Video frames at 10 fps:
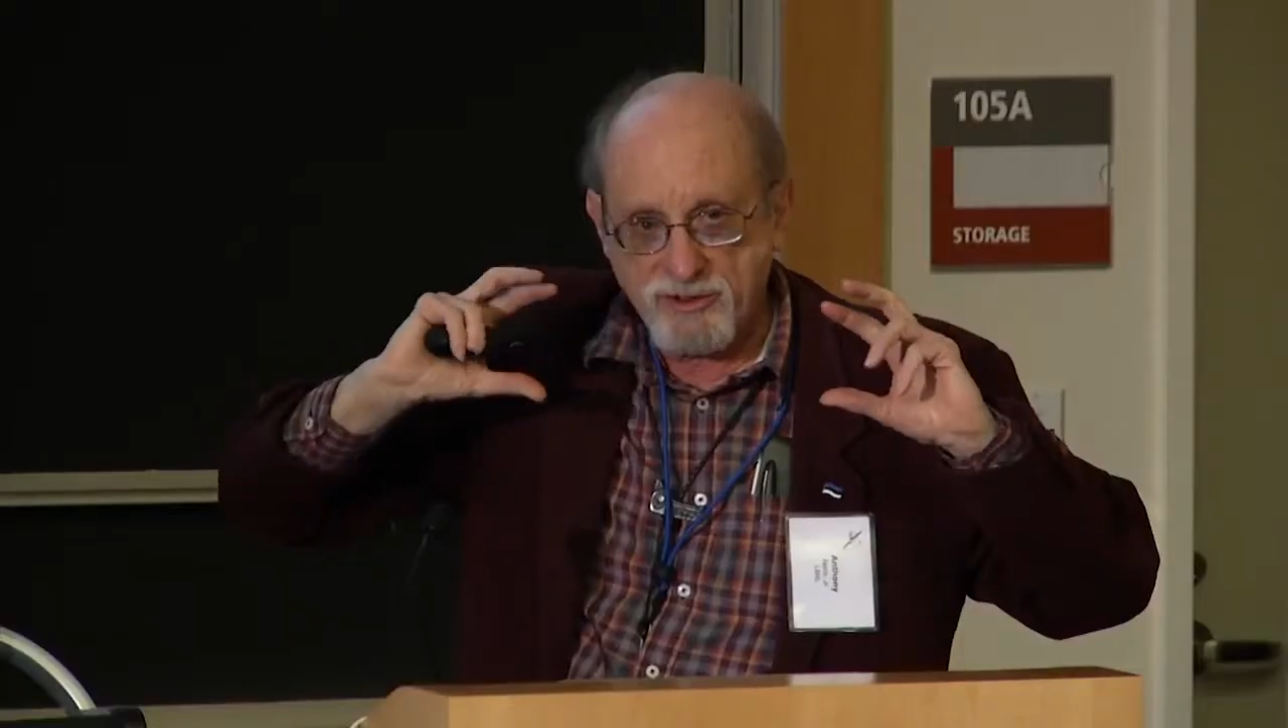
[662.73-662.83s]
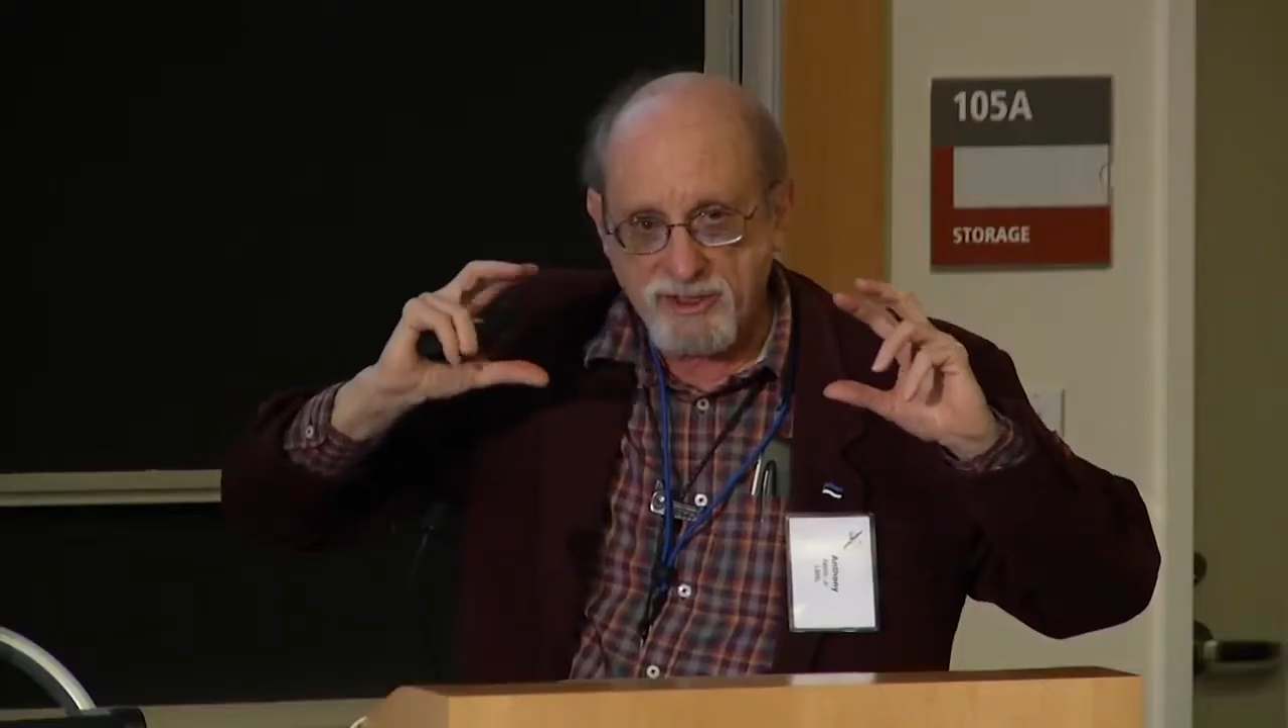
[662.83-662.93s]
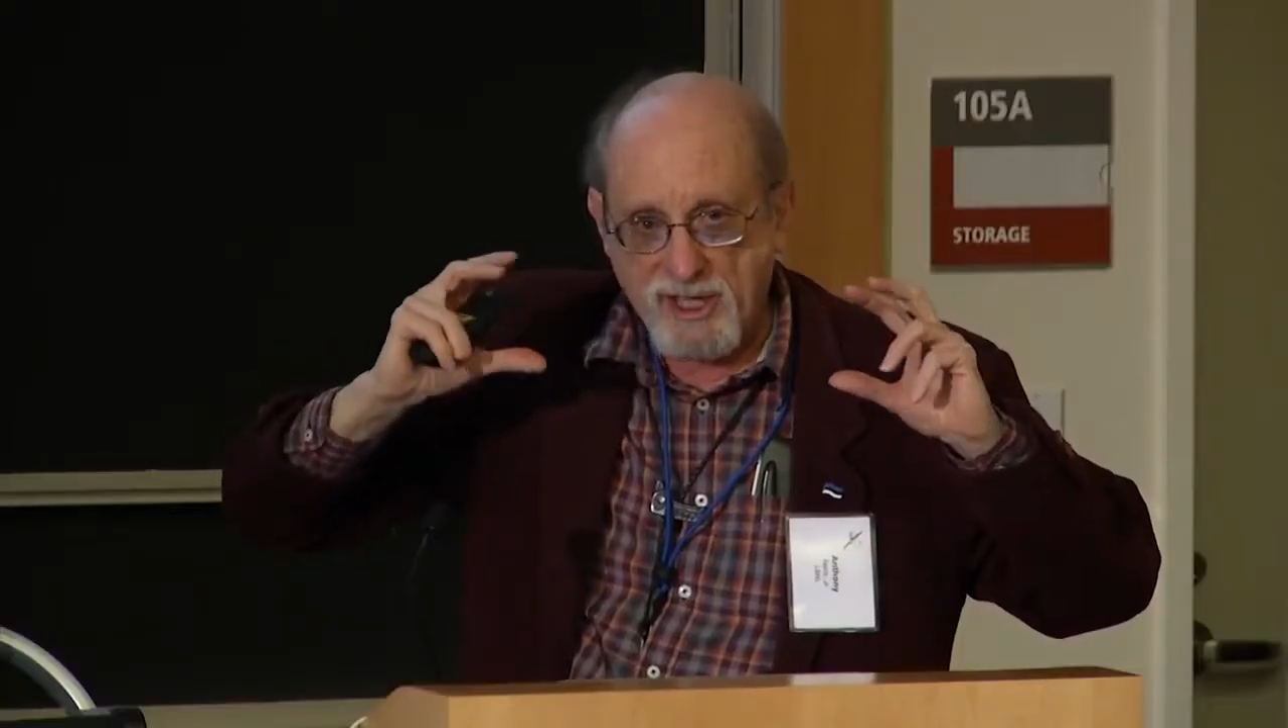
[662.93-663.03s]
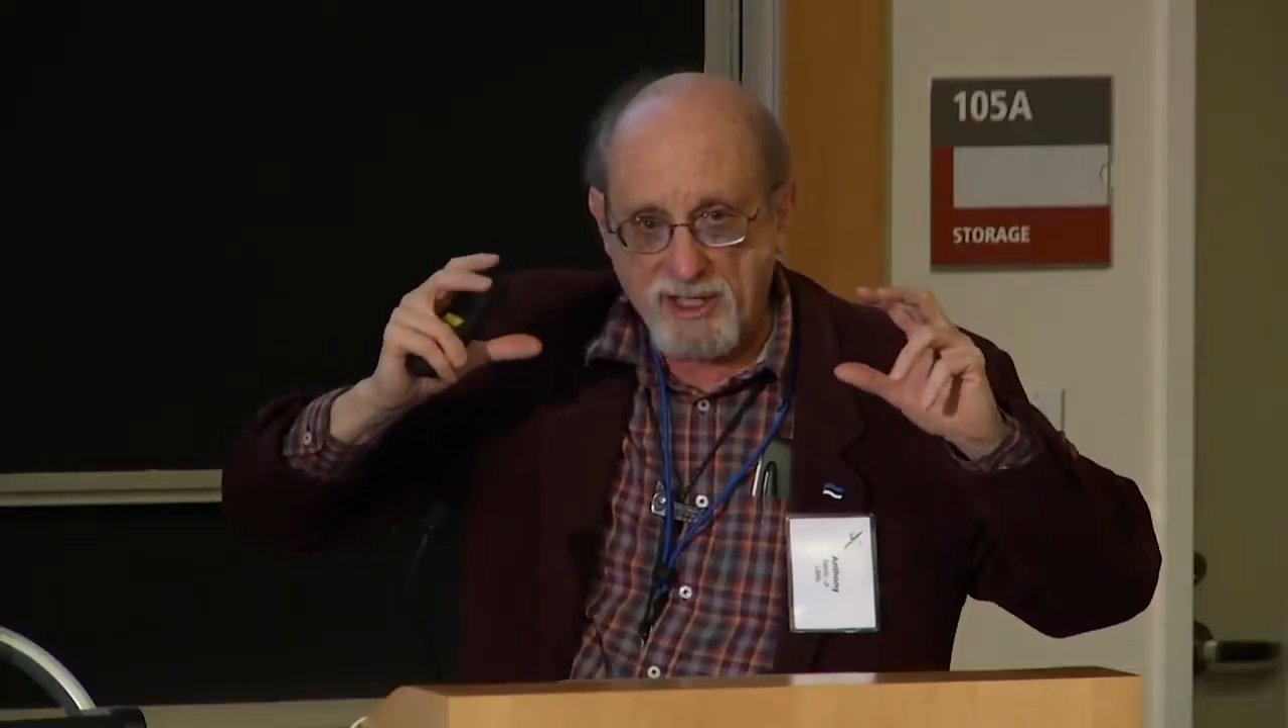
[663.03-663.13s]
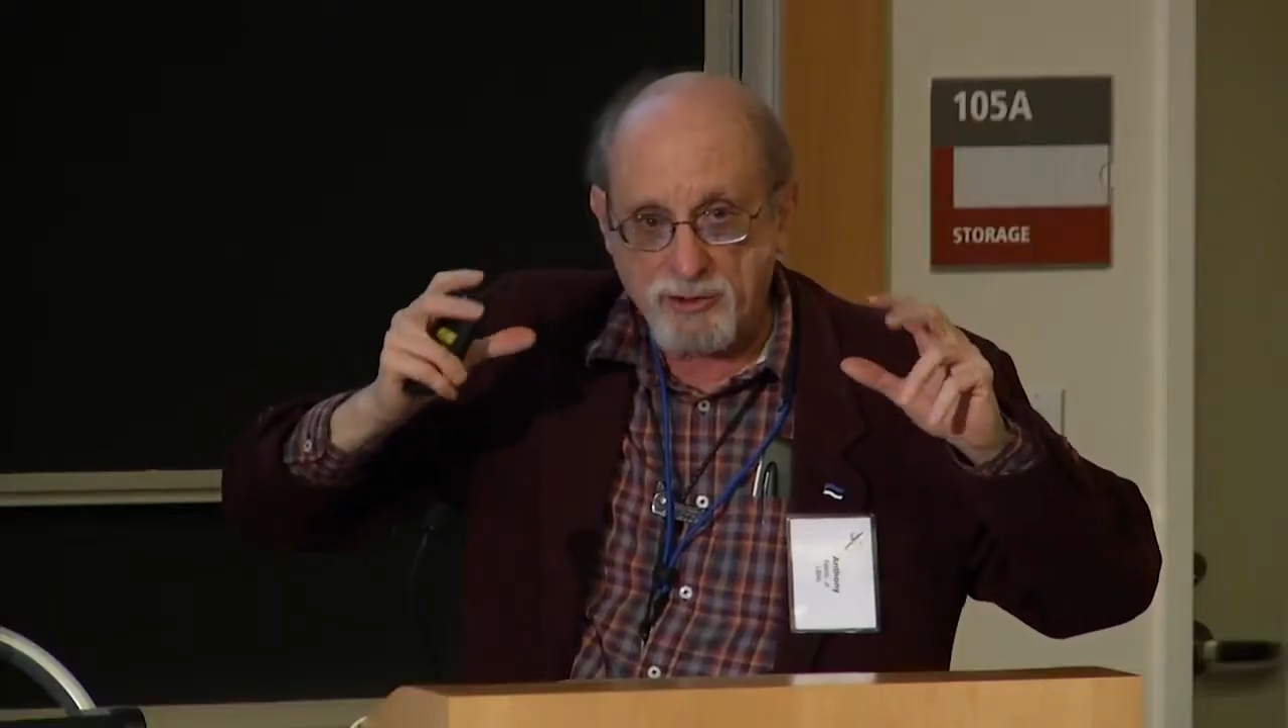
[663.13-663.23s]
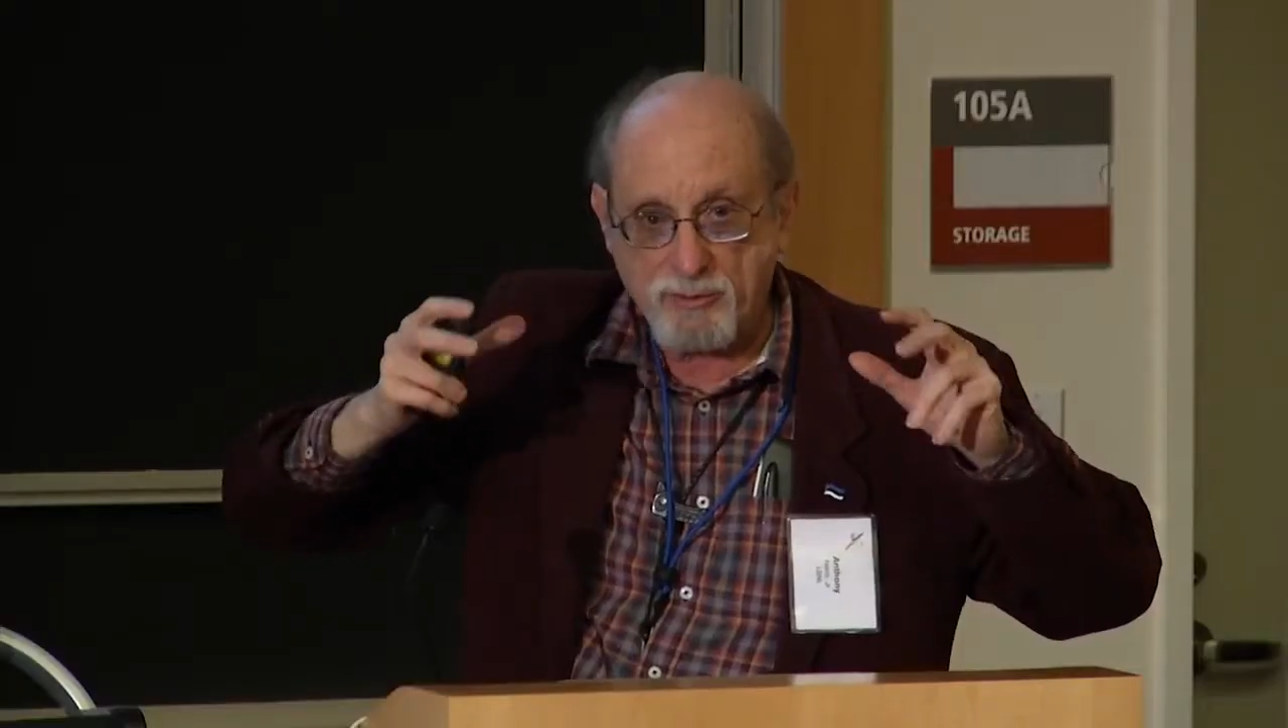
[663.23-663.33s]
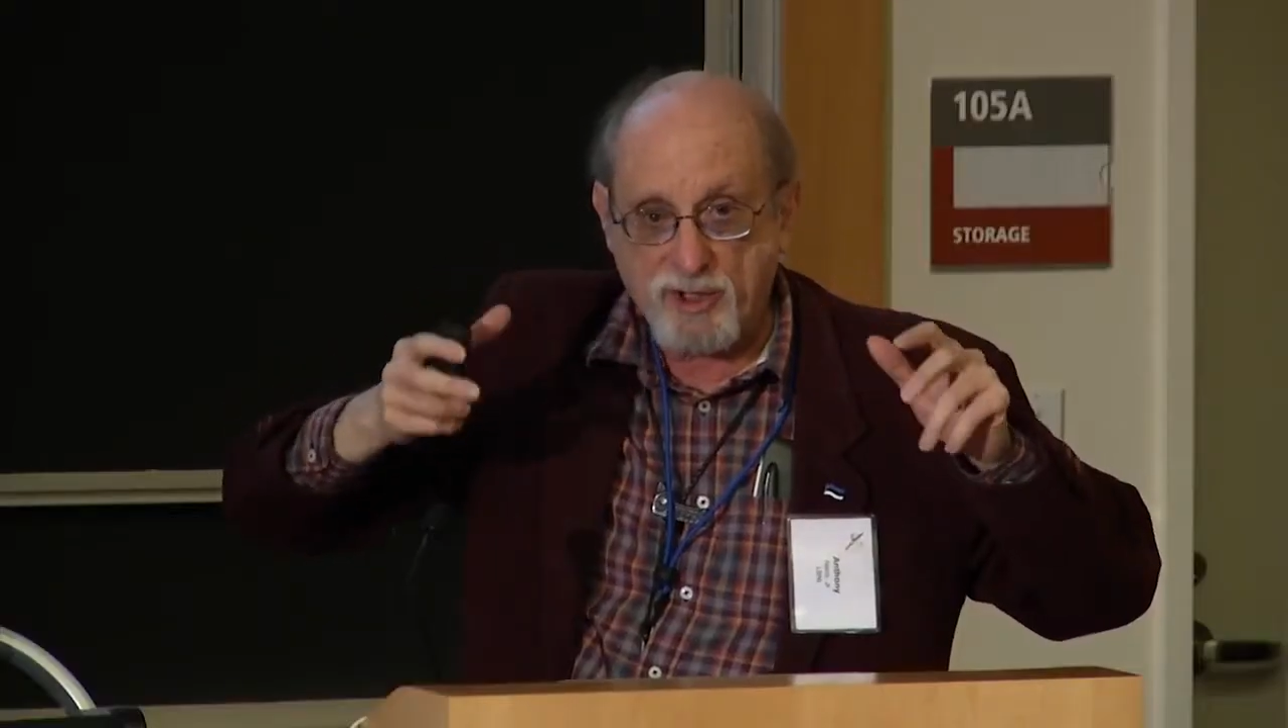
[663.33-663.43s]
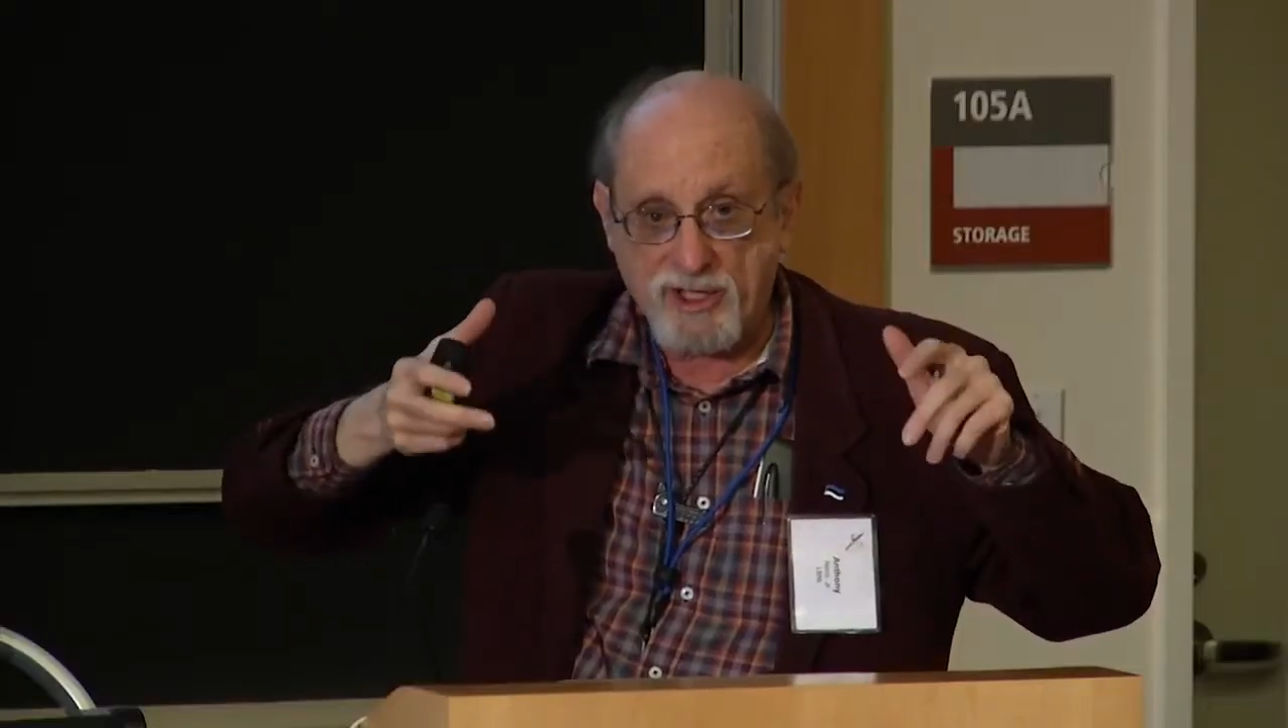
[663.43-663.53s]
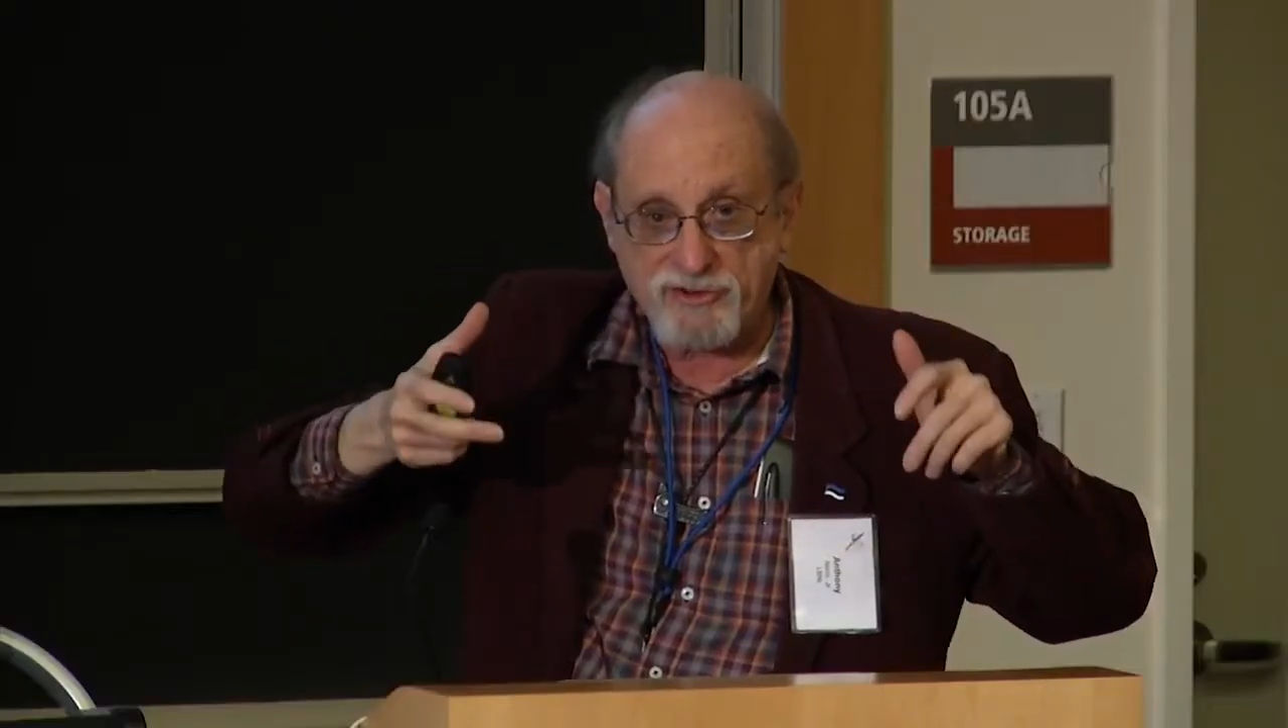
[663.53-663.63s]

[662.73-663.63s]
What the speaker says: the angle by